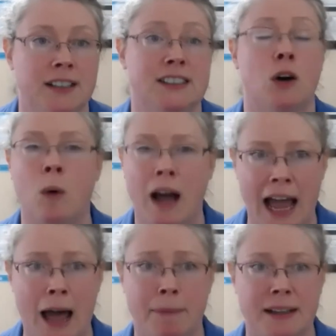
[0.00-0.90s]
So what
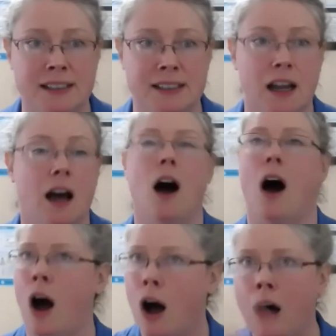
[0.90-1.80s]
happens?
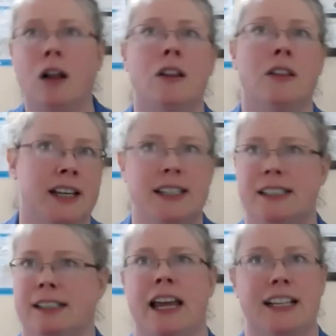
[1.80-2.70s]
All
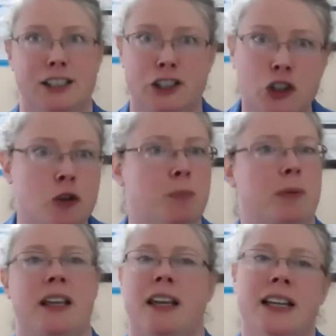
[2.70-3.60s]
this like
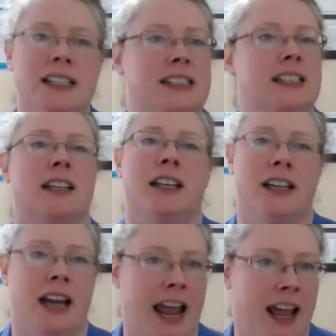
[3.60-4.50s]
soupy
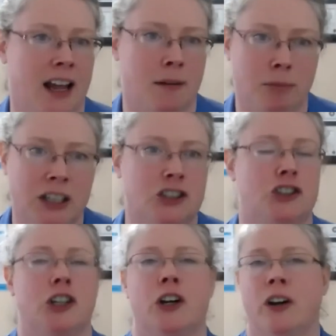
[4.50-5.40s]
insulin and blood
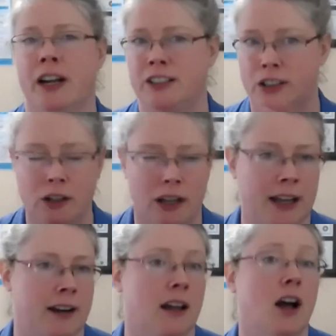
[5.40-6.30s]
sugar is
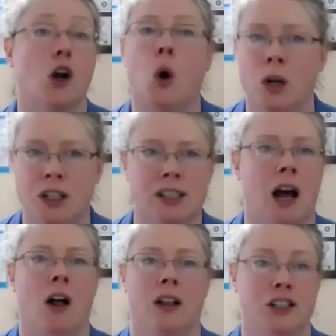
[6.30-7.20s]
and
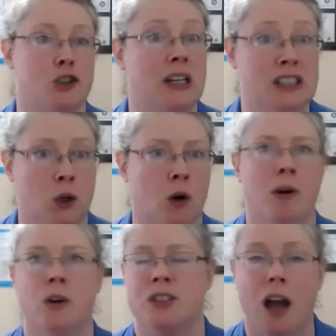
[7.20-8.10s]
cortisol and stress
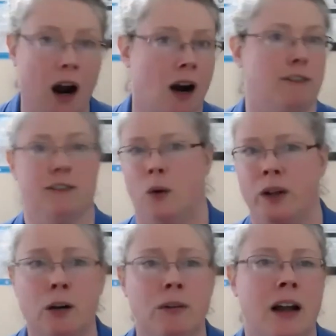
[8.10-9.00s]
hormones are
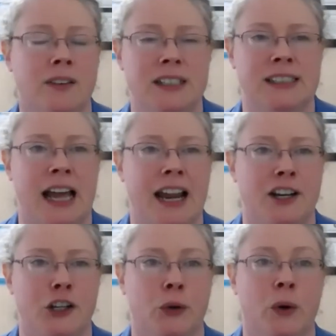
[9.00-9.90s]
flowing around inside
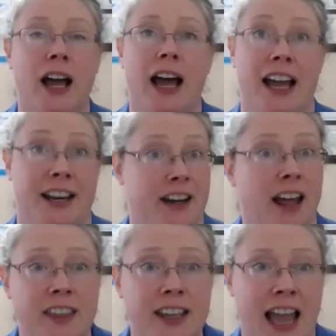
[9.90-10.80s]
you and
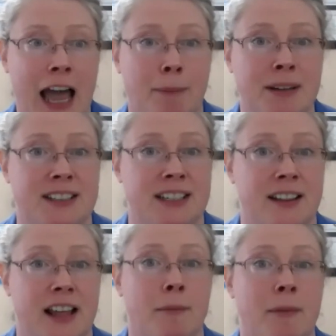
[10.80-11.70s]
nothing happens to
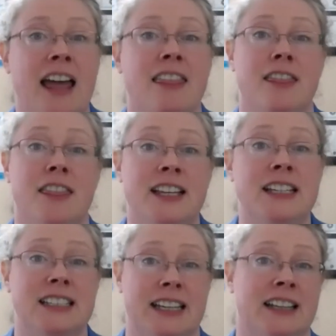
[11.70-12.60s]
them. And
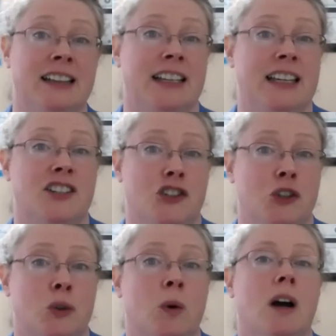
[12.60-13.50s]
this can lead
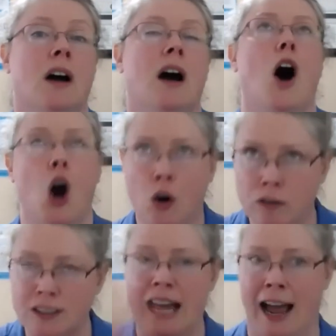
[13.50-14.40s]
to,
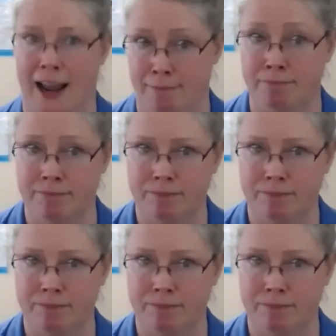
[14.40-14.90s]
over time,